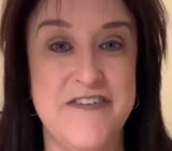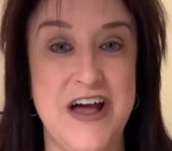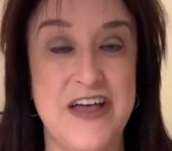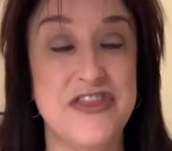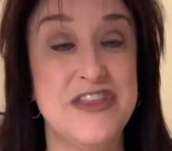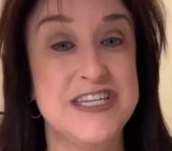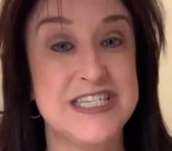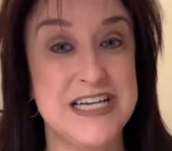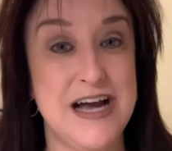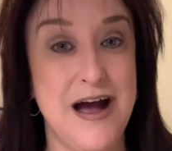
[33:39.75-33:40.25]

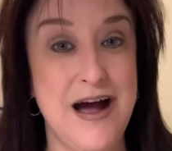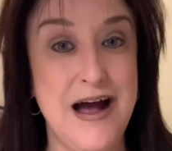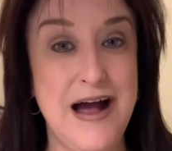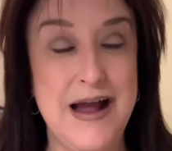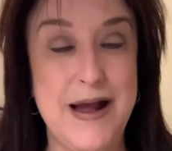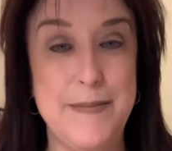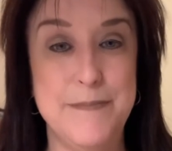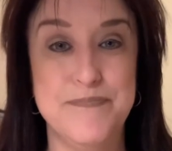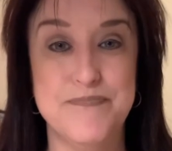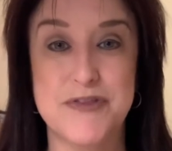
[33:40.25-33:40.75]
at the
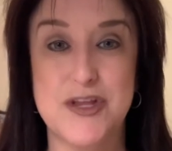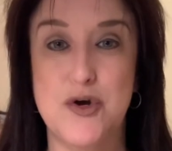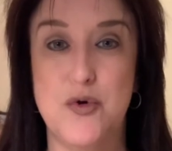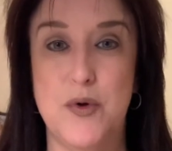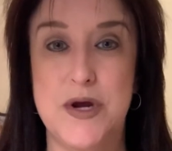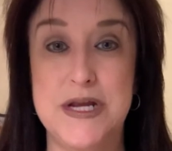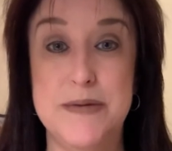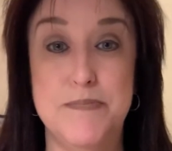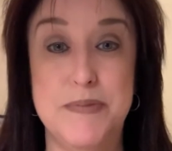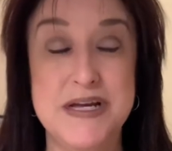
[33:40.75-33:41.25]
time,
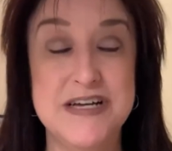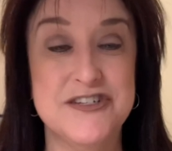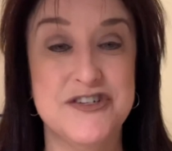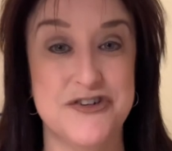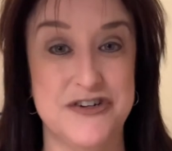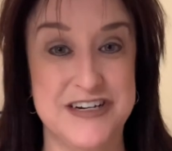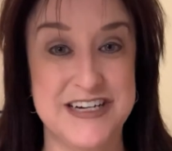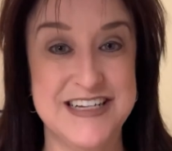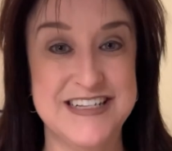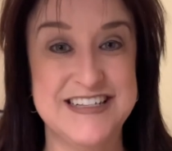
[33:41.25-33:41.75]
Queen
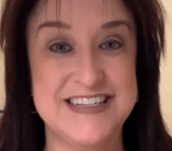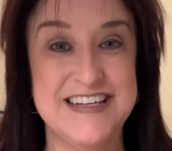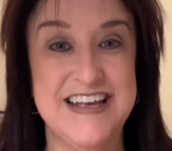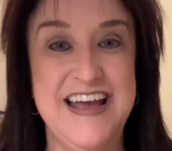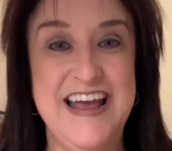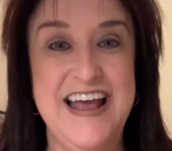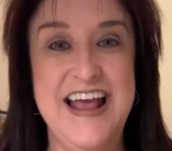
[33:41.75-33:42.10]
Beatrix,